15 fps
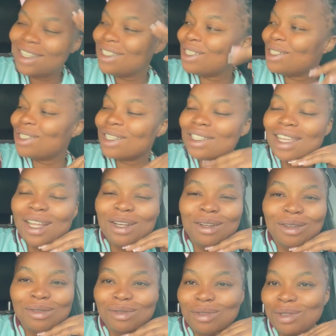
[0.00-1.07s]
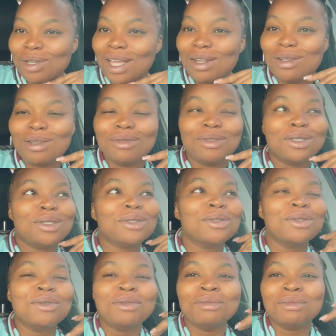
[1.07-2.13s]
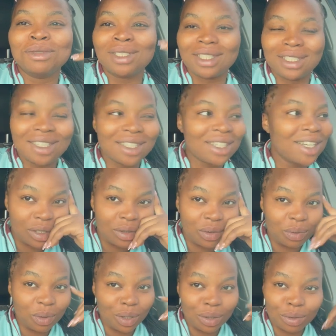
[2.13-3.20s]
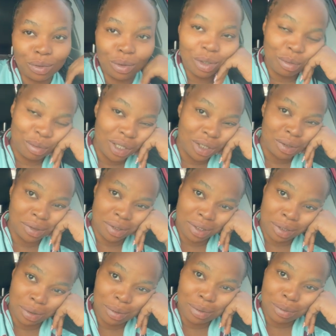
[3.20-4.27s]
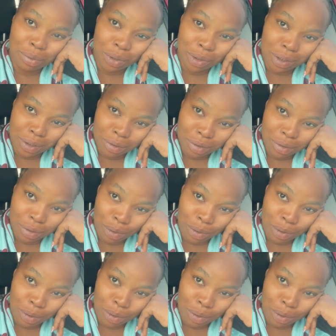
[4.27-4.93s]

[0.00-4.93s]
Jesus, I love you. I love you so much. I just wanted to come here to say good morning to